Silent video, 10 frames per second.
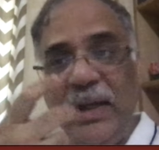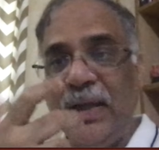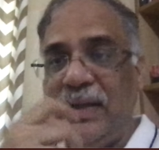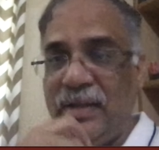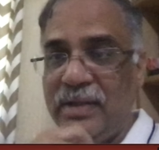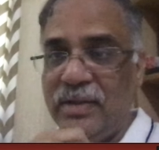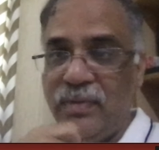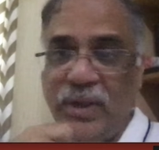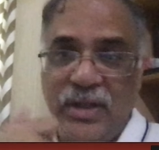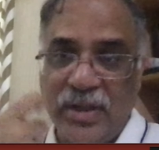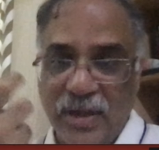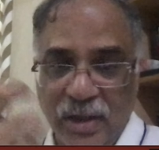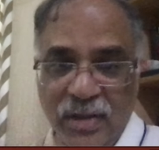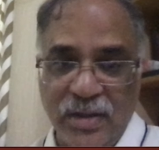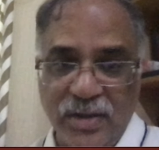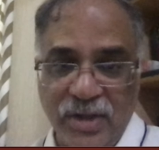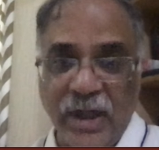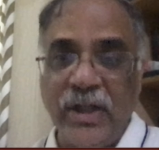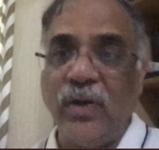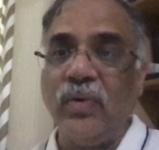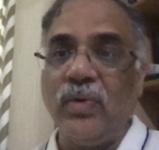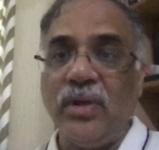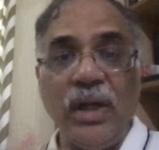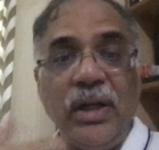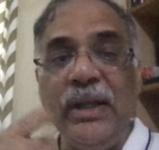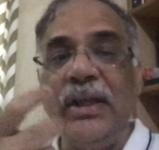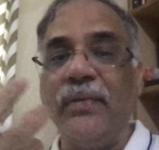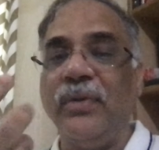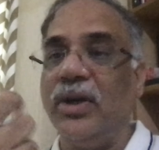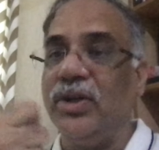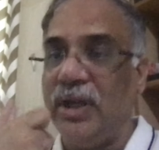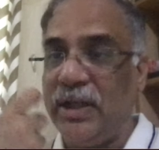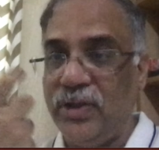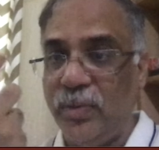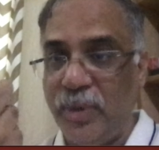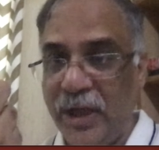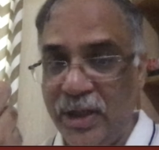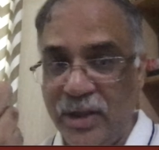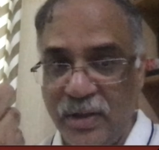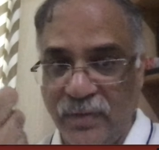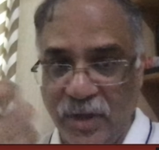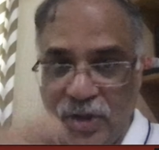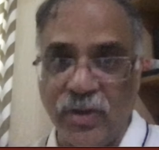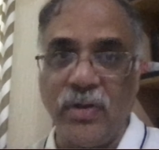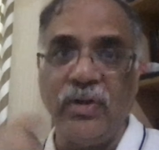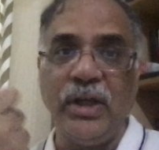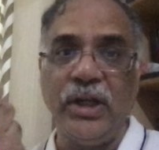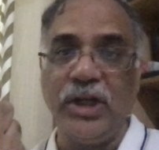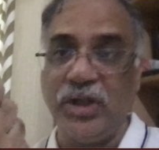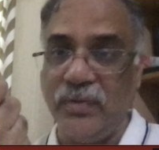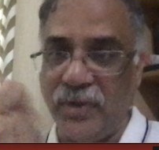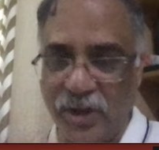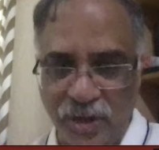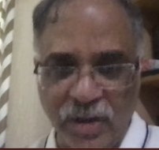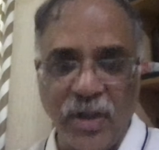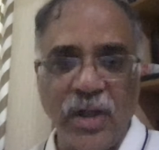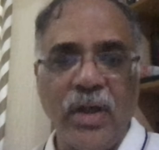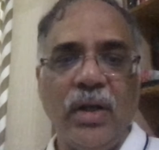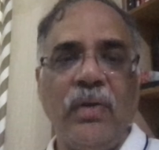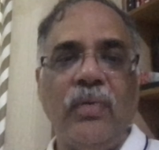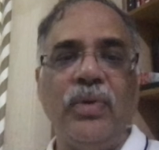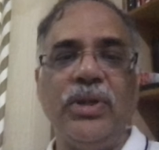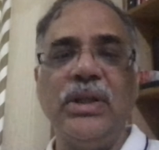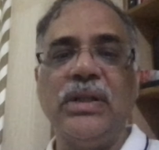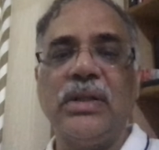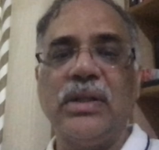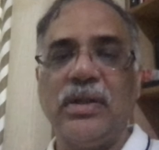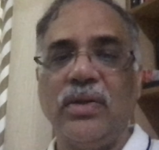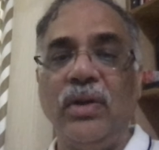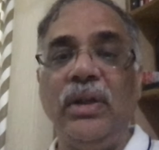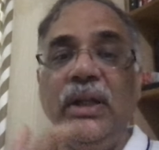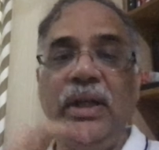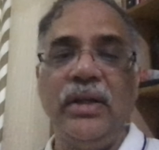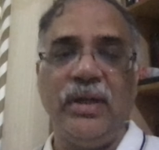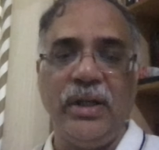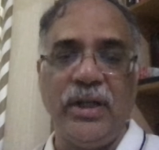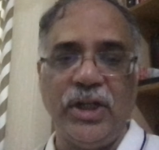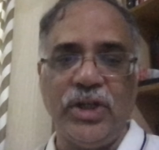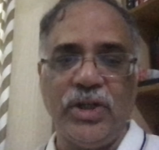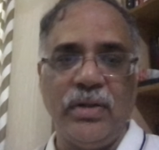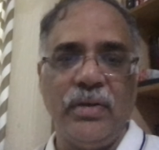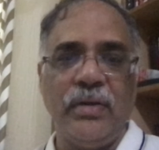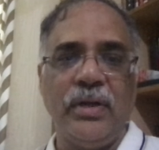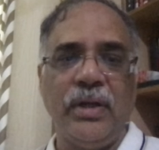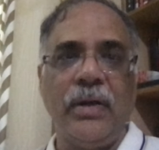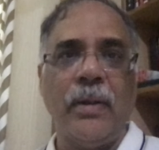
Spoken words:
cases we try out a linear function as your predictor function or regression function, which is called linear regression. Right?